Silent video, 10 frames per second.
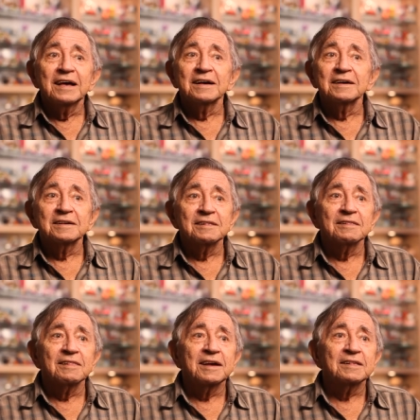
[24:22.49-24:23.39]

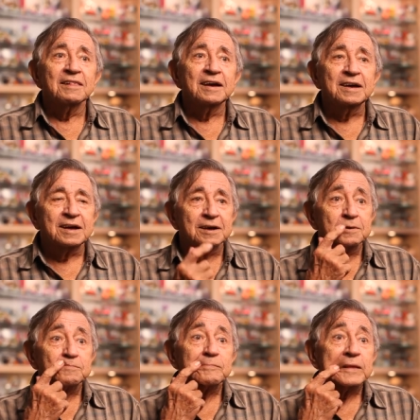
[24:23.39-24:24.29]
uh, like like
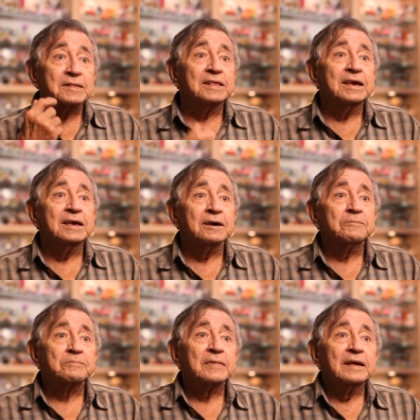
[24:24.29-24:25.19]
uh, the, uh,
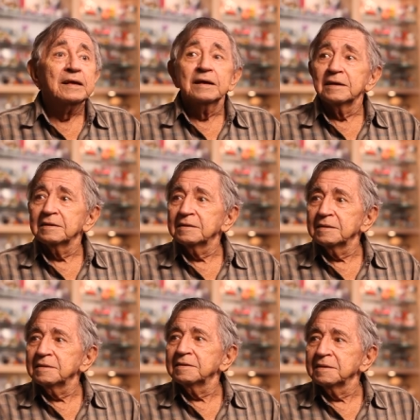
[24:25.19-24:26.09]

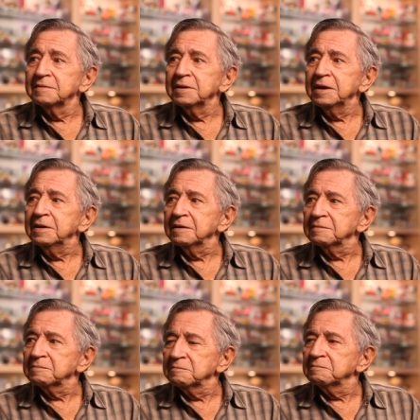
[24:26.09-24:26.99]
the,
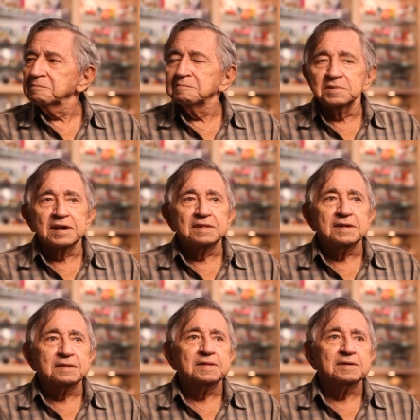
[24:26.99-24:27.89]
the say
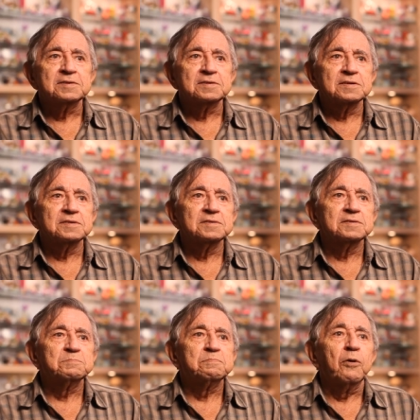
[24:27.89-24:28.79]
the, these
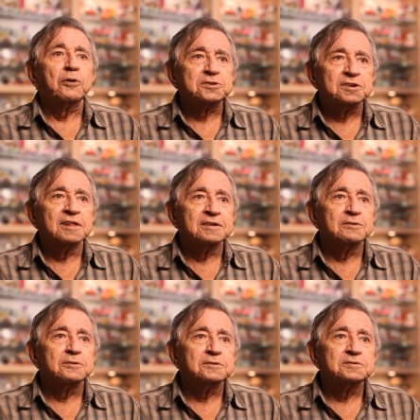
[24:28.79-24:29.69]
porcelain
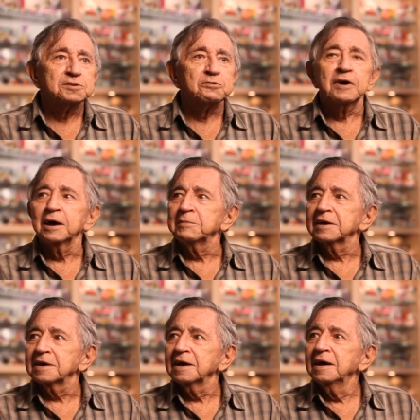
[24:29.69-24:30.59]
or
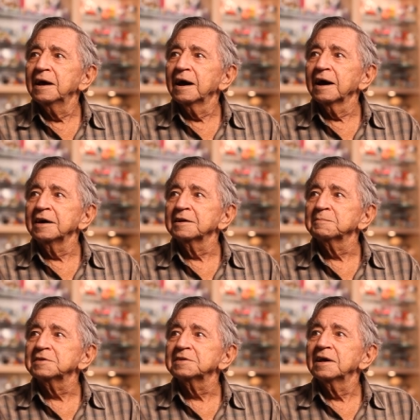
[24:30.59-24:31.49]
ceramic
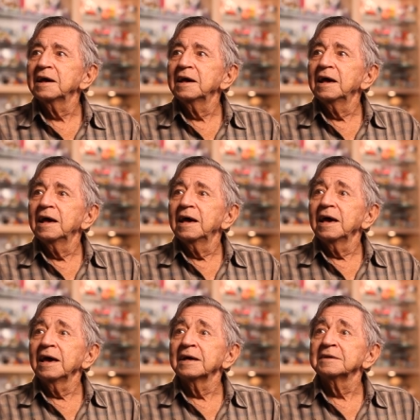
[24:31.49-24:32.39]
items,
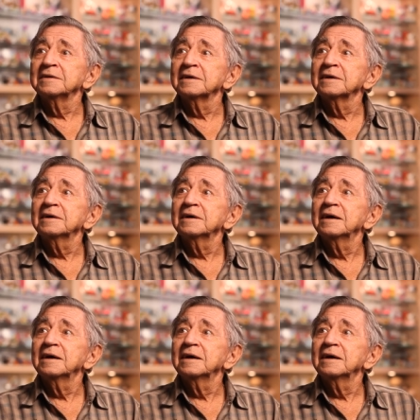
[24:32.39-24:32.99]
and uh,